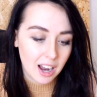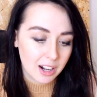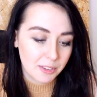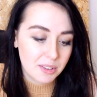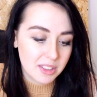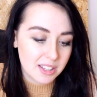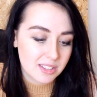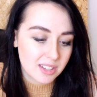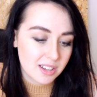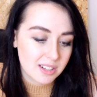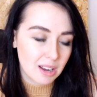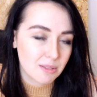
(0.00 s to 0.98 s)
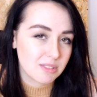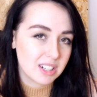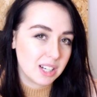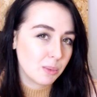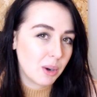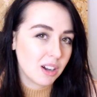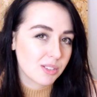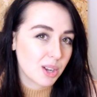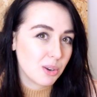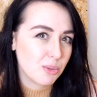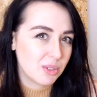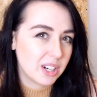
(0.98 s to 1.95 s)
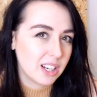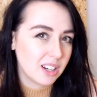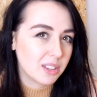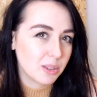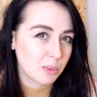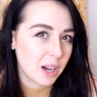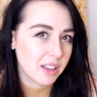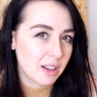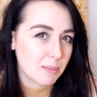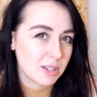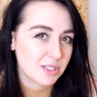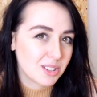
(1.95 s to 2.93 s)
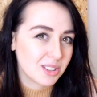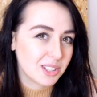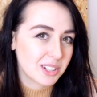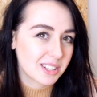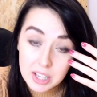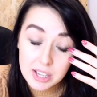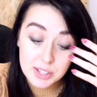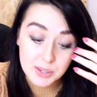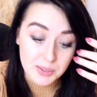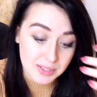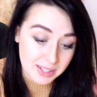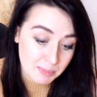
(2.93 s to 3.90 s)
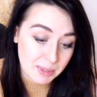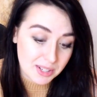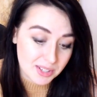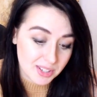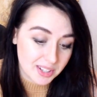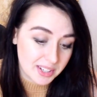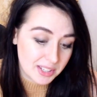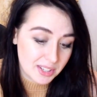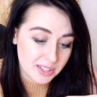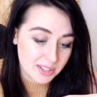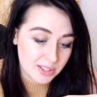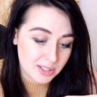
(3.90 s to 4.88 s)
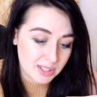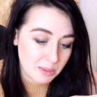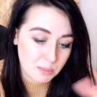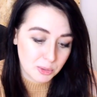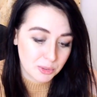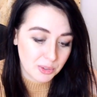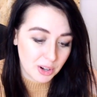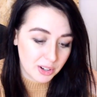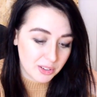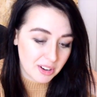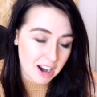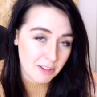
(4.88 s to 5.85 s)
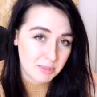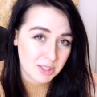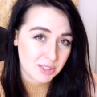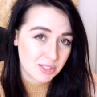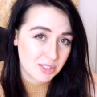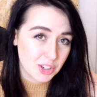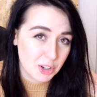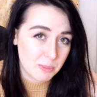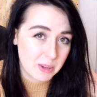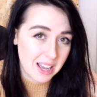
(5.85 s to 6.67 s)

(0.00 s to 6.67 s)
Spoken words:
and I think that's turned out really well, so I really like the way that picture looks. So in this picture it's such a simple photograph, but the soup